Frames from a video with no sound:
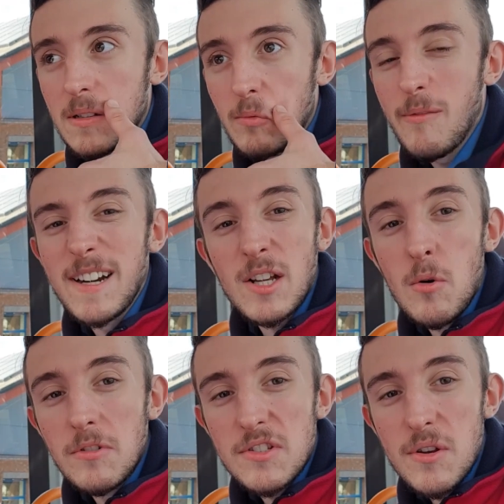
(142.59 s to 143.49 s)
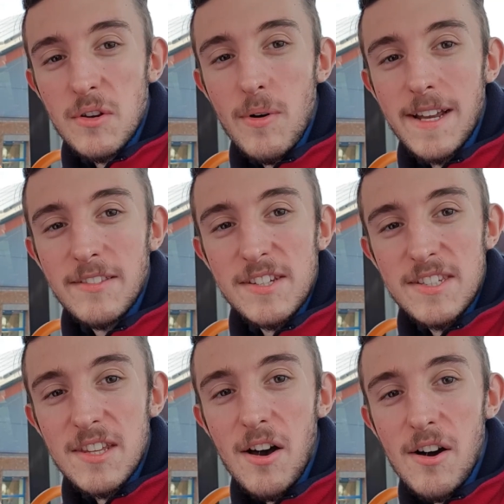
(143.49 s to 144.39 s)
Went around a corner too quick at the
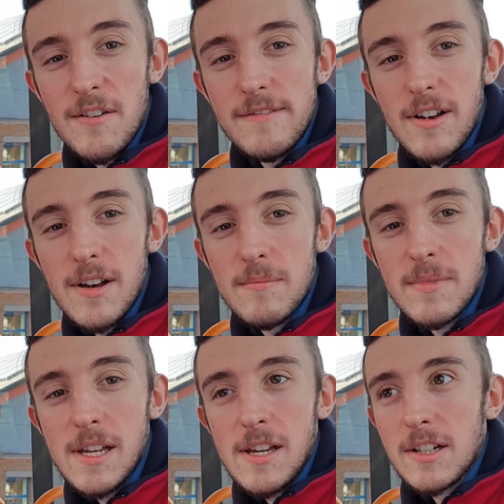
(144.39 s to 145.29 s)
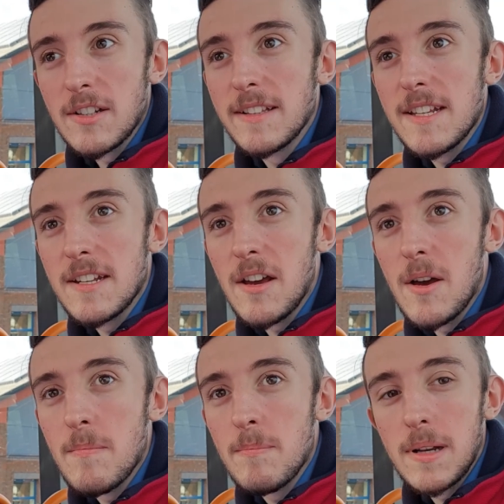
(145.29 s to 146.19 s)
start of, because I did
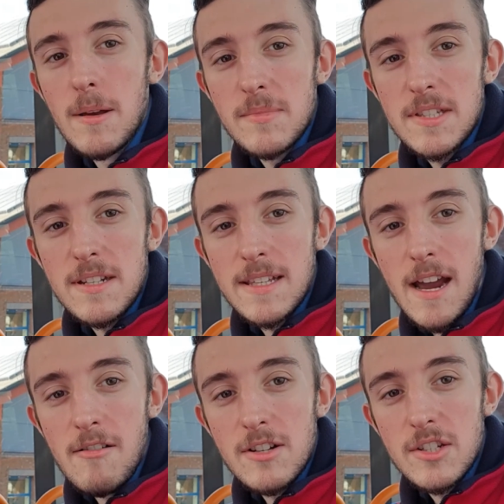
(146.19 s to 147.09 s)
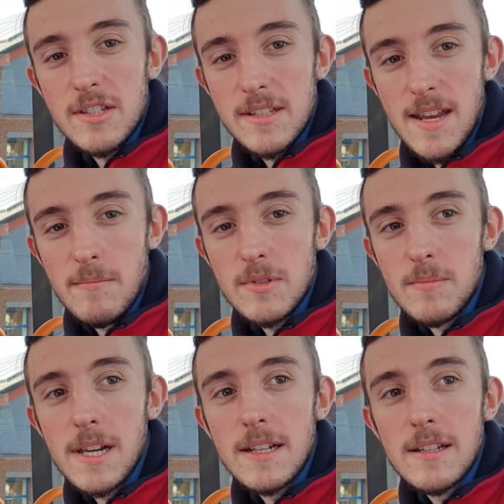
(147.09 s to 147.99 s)
Plumstead Garage to
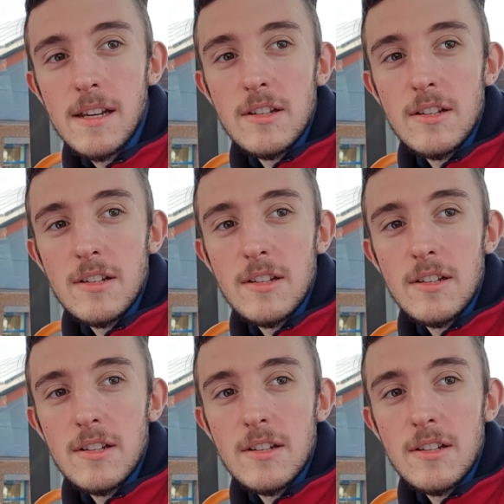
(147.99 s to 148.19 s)
Thamesmead.